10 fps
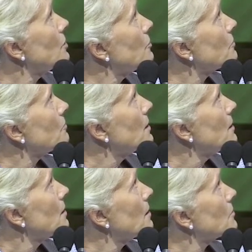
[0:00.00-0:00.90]
different
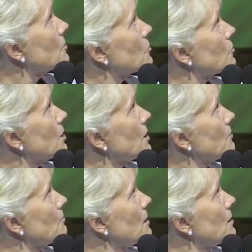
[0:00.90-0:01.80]
media, an
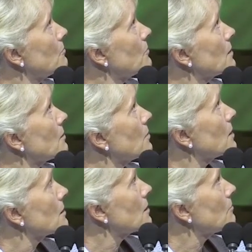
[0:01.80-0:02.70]
osteogenic medium and a
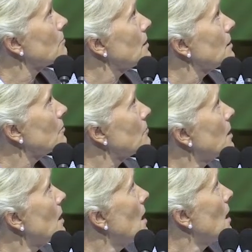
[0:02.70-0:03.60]
basal medium.
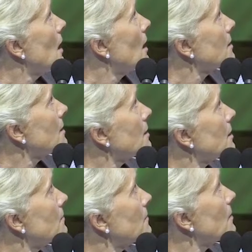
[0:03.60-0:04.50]
And
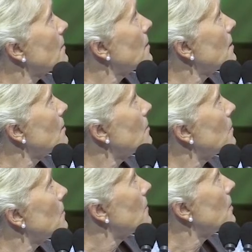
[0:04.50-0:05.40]

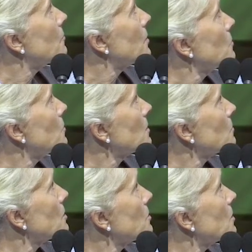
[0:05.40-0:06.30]
the red one,
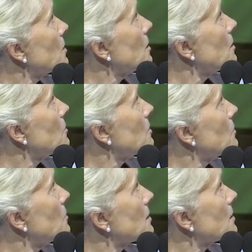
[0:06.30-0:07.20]
which you
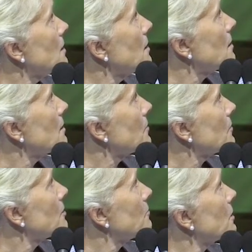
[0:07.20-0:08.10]
will see here on
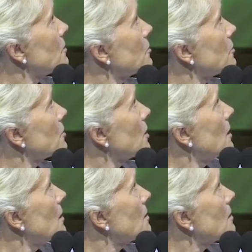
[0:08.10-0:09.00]
these pictures,
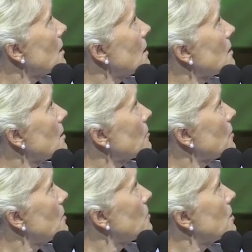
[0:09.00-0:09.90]
is allicin
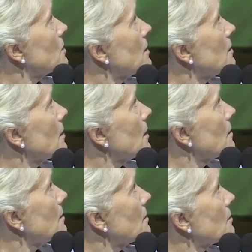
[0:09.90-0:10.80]
red, which
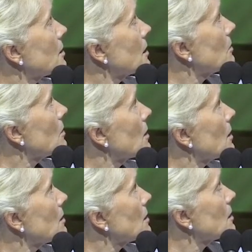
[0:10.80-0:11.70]
indicate intracellular
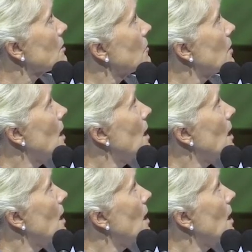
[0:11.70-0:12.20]
calcium.